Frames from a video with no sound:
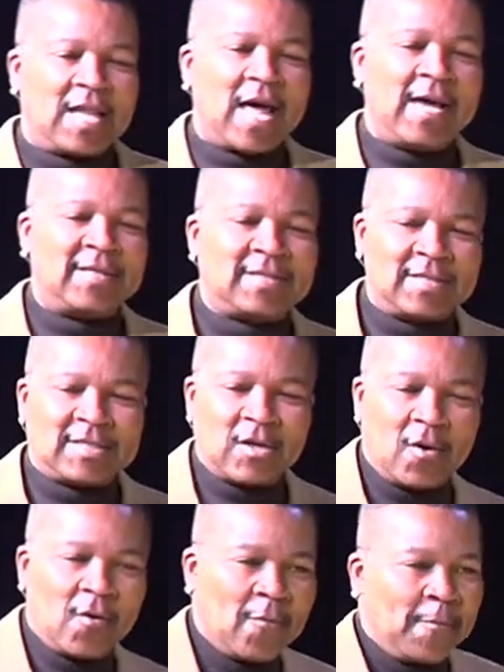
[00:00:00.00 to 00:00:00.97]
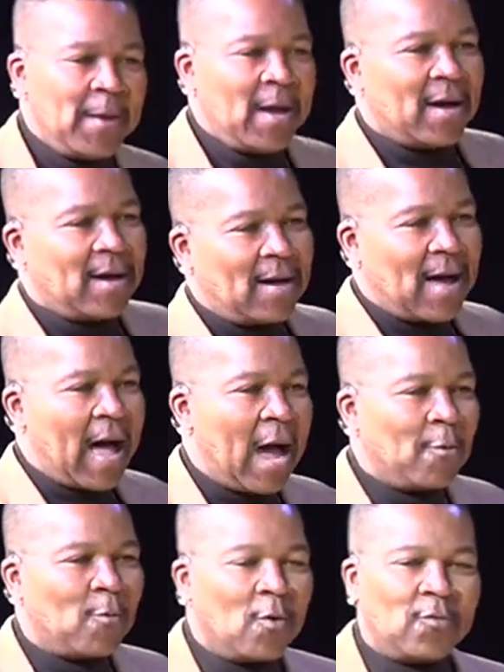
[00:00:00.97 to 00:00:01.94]
lights, and so
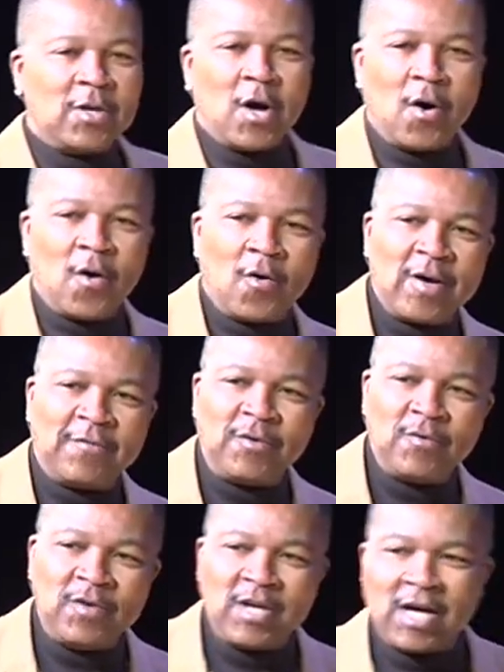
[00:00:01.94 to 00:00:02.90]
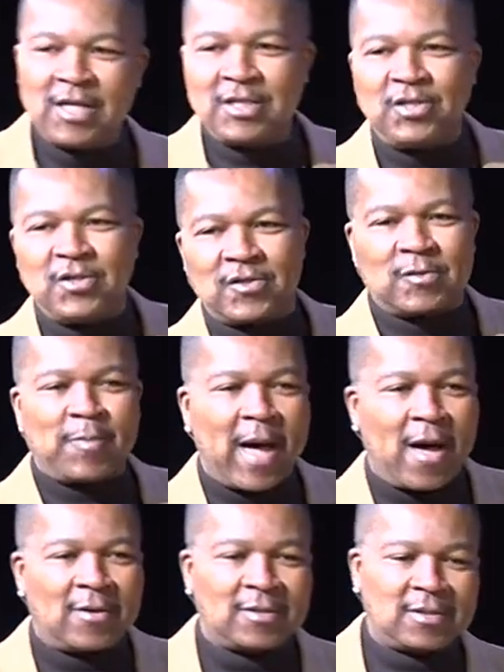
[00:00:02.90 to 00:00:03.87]
I won't know if you nudged your
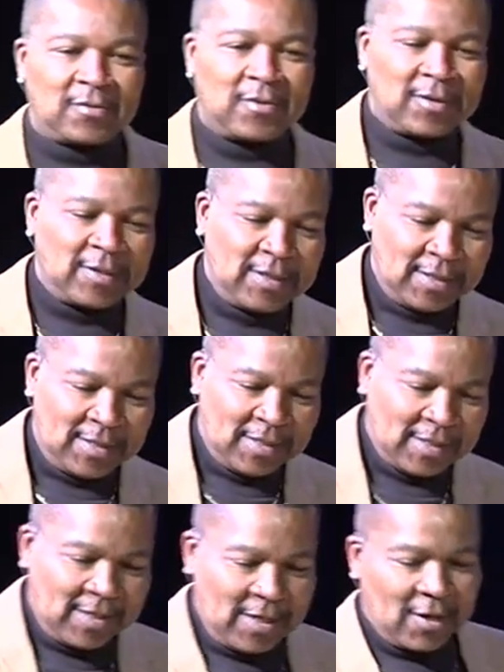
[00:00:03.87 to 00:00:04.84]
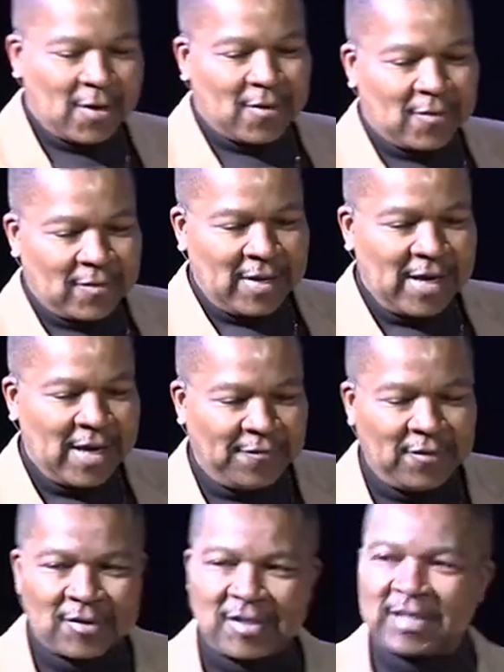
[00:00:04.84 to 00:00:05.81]
spouse or, you know,
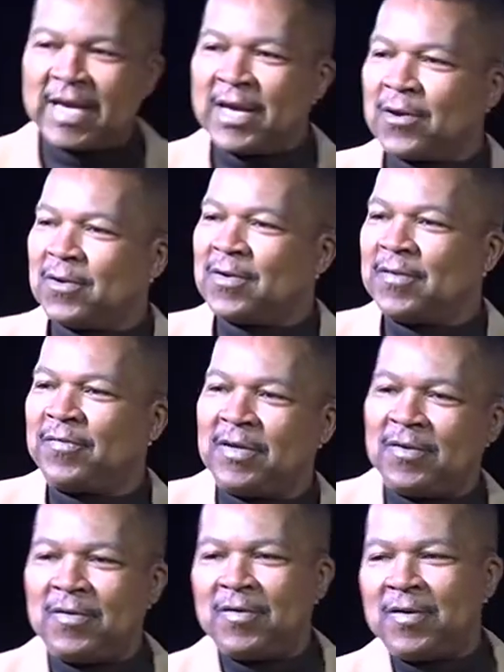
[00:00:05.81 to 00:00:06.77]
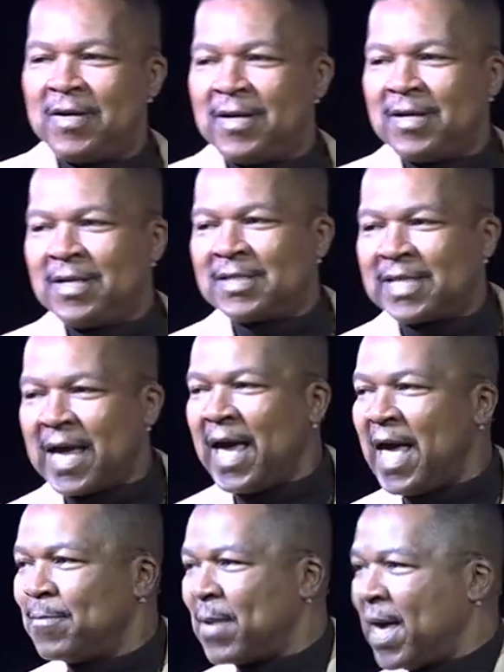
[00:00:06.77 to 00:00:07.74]
if you're single, if you
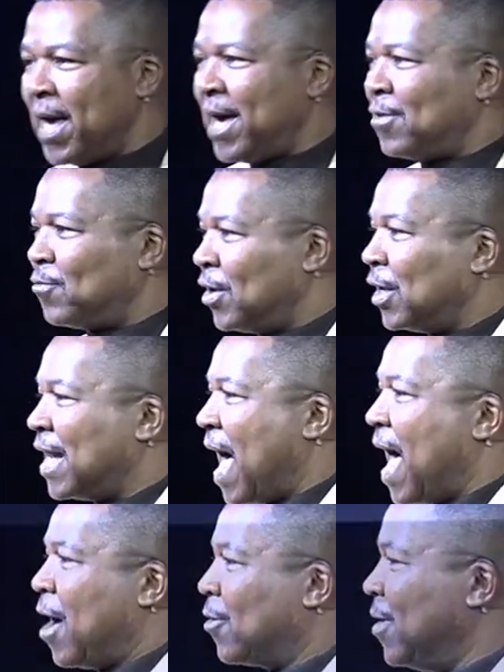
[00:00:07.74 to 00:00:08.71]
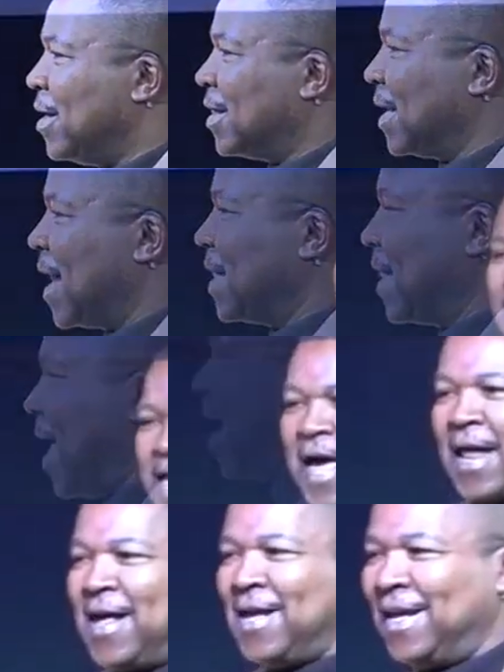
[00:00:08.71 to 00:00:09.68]
say amen real loud or anything like that.